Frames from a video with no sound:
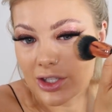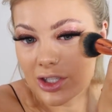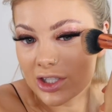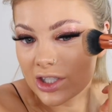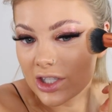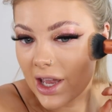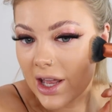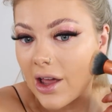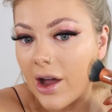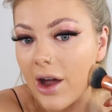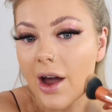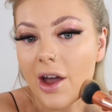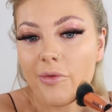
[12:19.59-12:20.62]
shit,
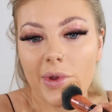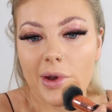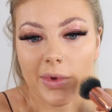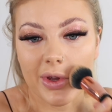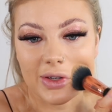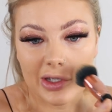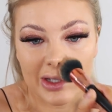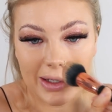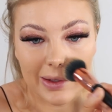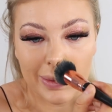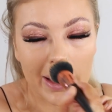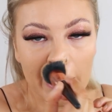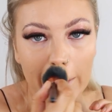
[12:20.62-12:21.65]
like I've been a bit
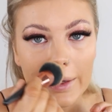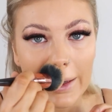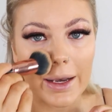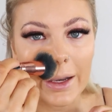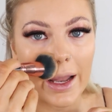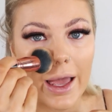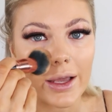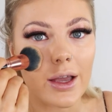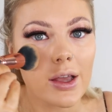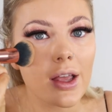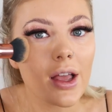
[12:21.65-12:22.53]
stupid and like